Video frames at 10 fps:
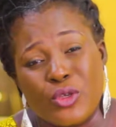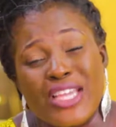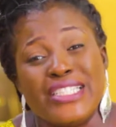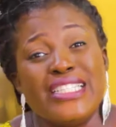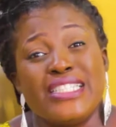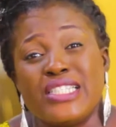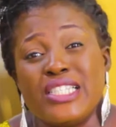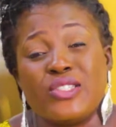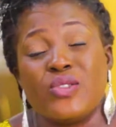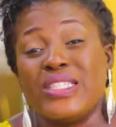Your
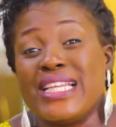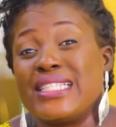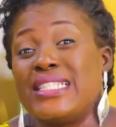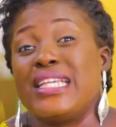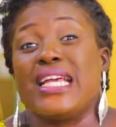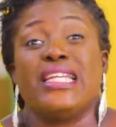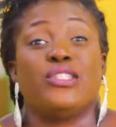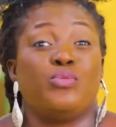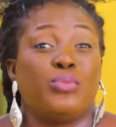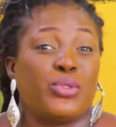identity is not that sticker
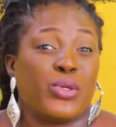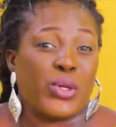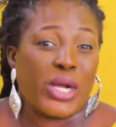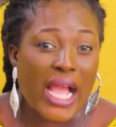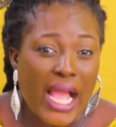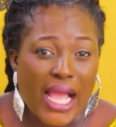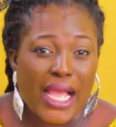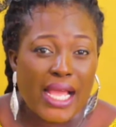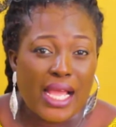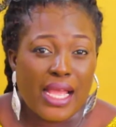that you put on your car.
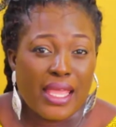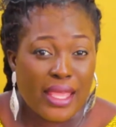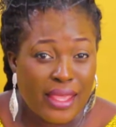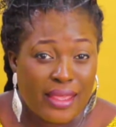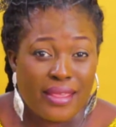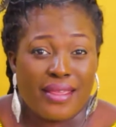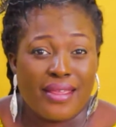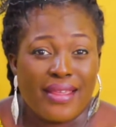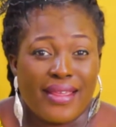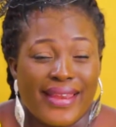Hey,
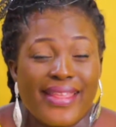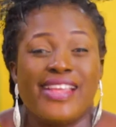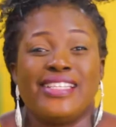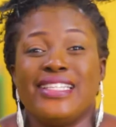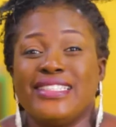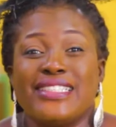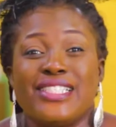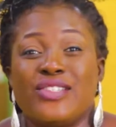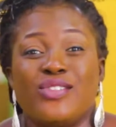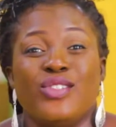your
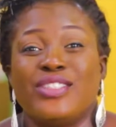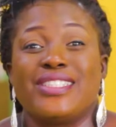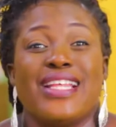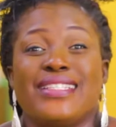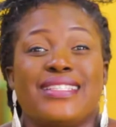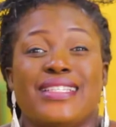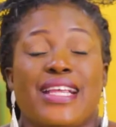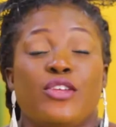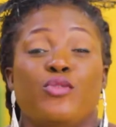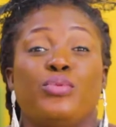identity is not that
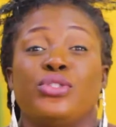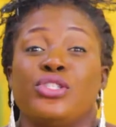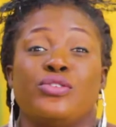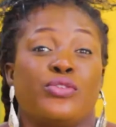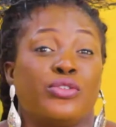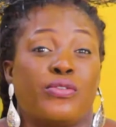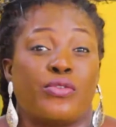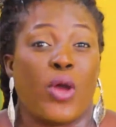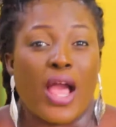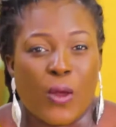sticker you put in front of
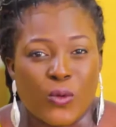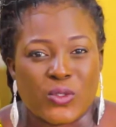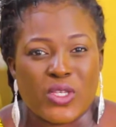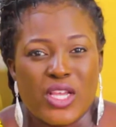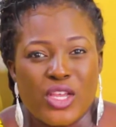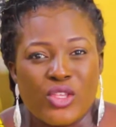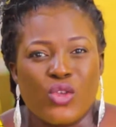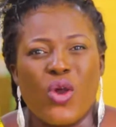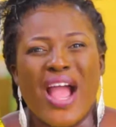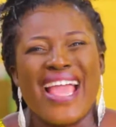your house.
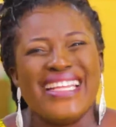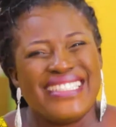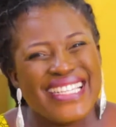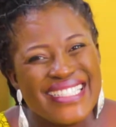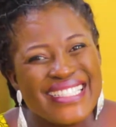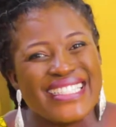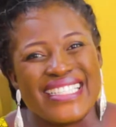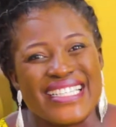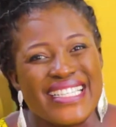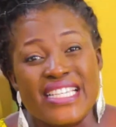Your
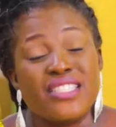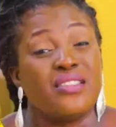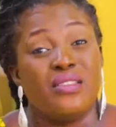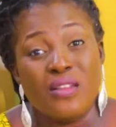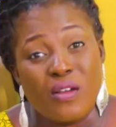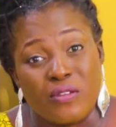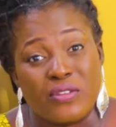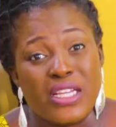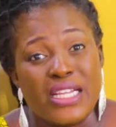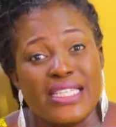identity is love.
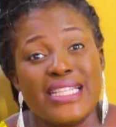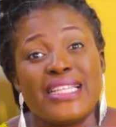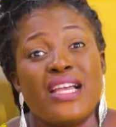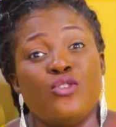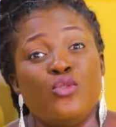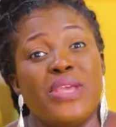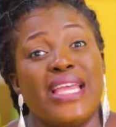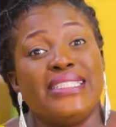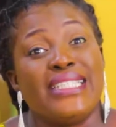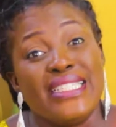That's how you'll be
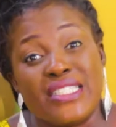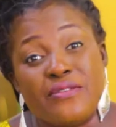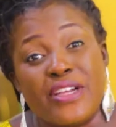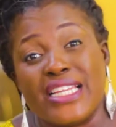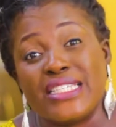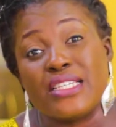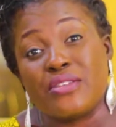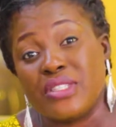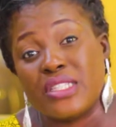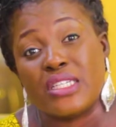identified as a
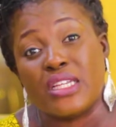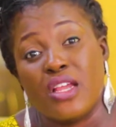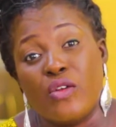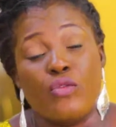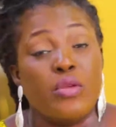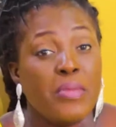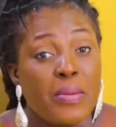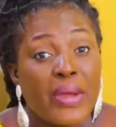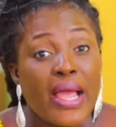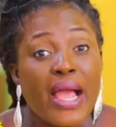Christian.
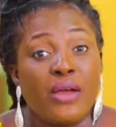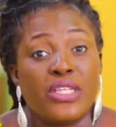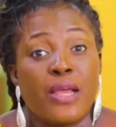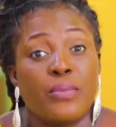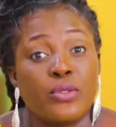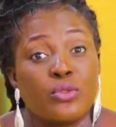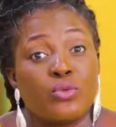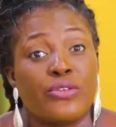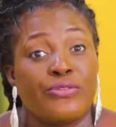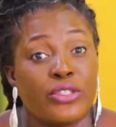Remember how the apostles
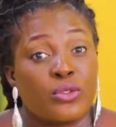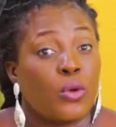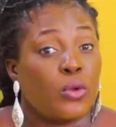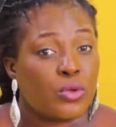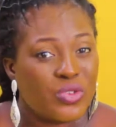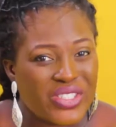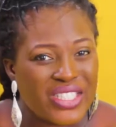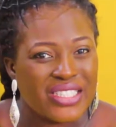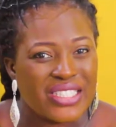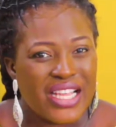were first called
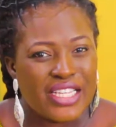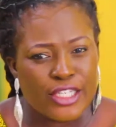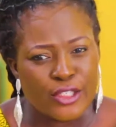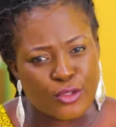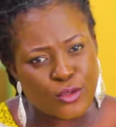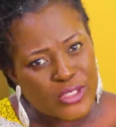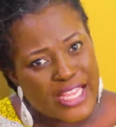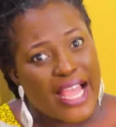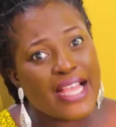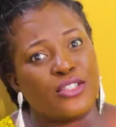Christians. They saw
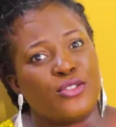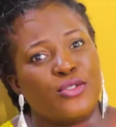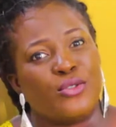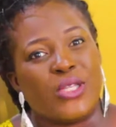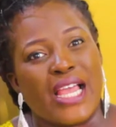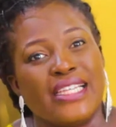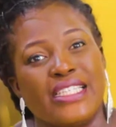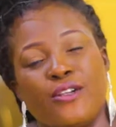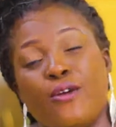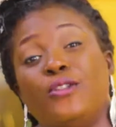their attitude and
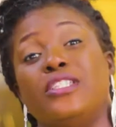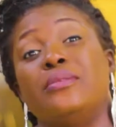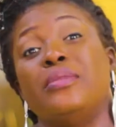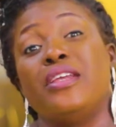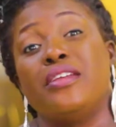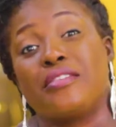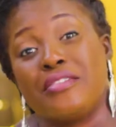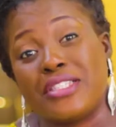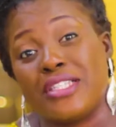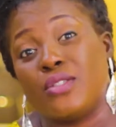they called them
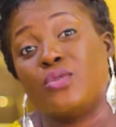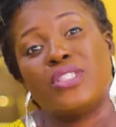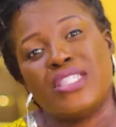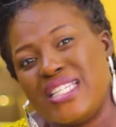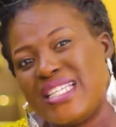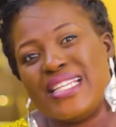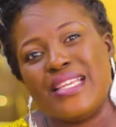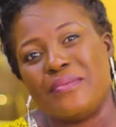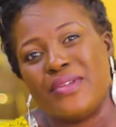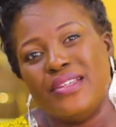Christians. It was a
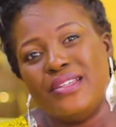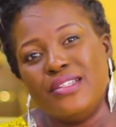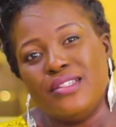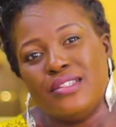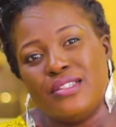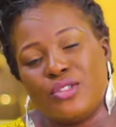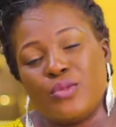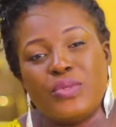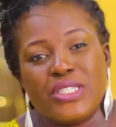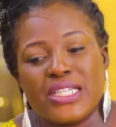nickname. So
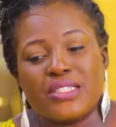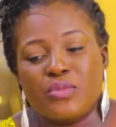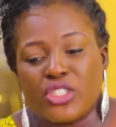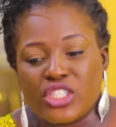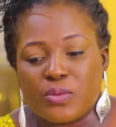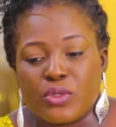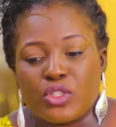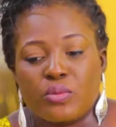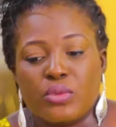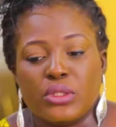please, as much as
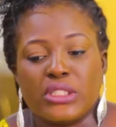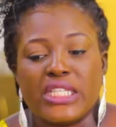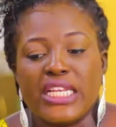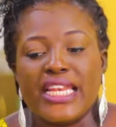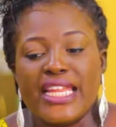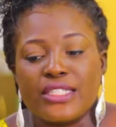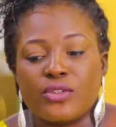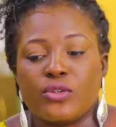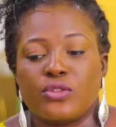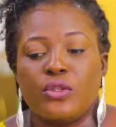possible,
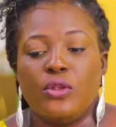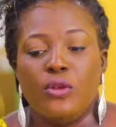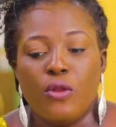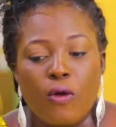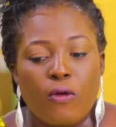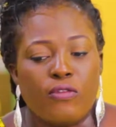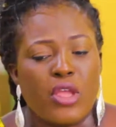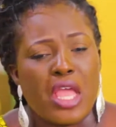let us love.